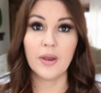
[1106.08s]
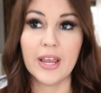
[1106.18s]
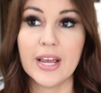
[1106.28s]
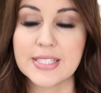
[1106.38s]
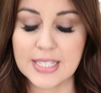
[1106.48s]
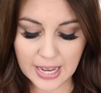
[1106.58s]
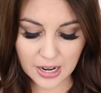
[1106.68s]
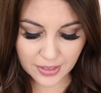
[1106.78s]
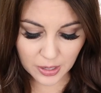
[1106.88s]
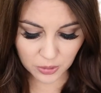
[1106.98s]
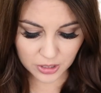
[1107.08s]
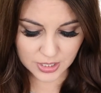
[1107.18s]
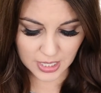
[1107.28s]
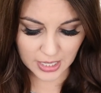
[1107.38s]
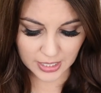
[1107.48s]
Okay guys, now that we're
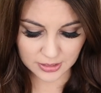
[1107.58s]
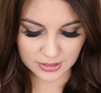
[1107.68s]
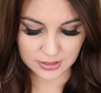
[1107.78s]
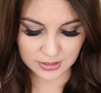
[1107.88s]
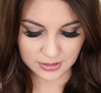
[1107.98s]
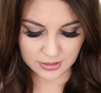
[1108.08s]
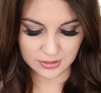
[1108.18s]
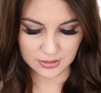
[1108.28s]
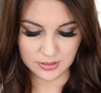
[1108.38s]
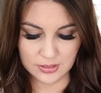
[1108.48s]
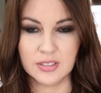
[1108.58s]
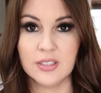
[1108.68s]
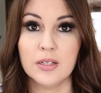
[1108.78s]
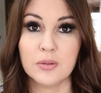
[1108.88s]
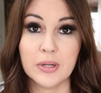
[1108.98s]
done
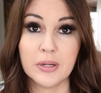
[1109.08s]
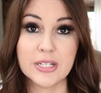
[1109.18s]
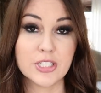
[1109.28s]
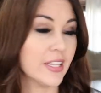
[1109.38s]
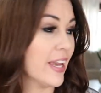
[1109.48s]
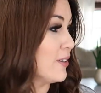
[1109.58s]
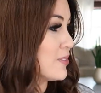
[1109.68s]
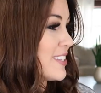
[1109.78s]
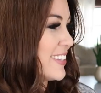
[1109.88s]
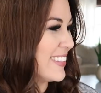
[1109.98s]
rearranging the house